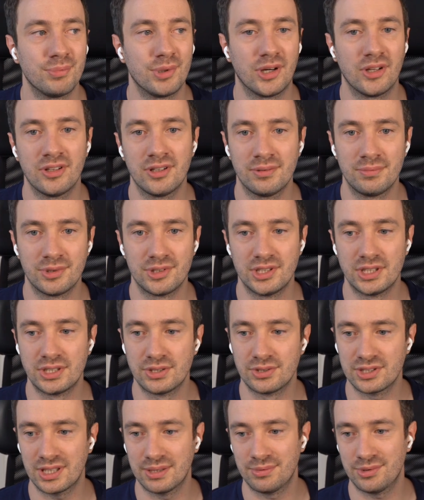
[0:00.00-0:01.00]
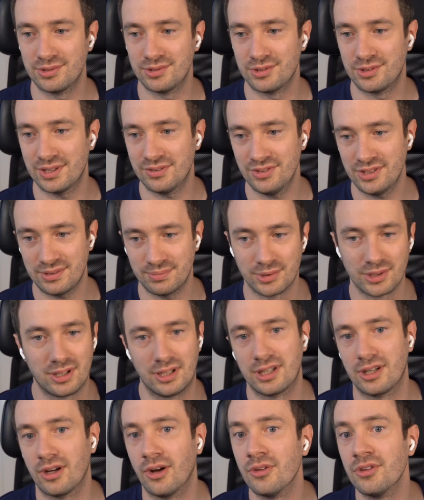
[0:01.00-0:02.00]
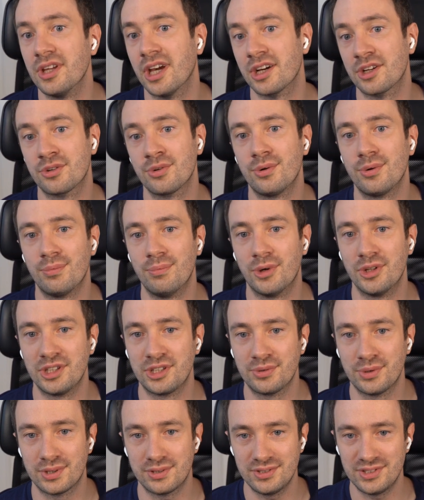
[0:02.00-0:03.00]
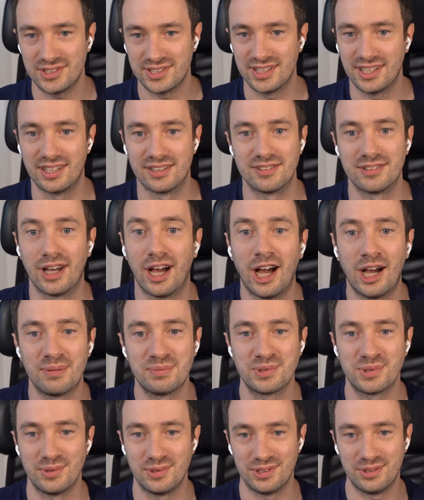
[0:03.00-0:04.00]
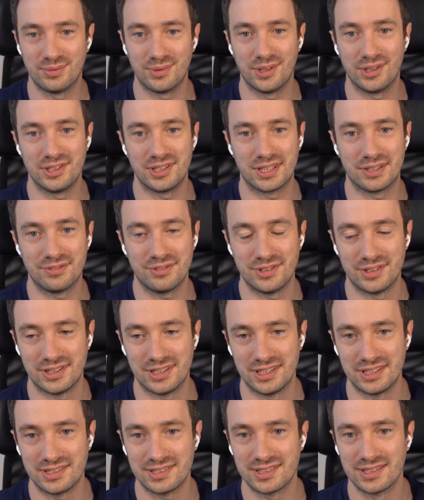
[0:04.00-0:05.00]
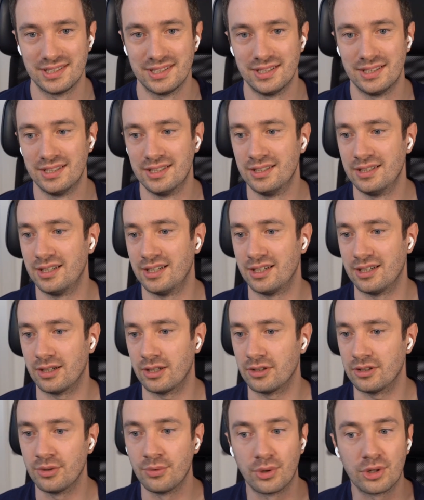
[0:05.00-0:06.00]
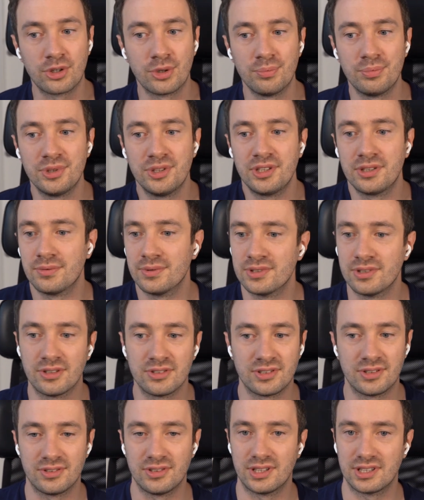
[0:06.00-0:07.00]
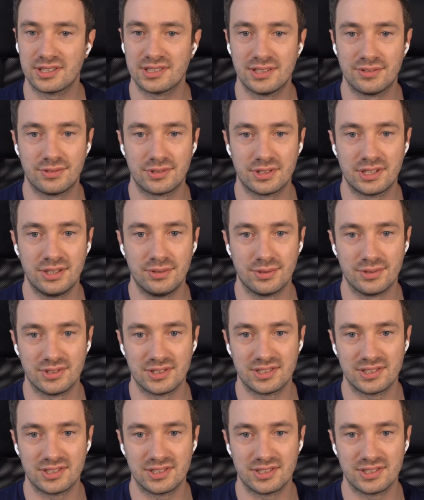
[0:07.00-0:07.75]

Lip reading: bother, but they just capture the traffic. But like on the actual money queries, they're absolutely running affiliate links. They were competing with us on like several keywords,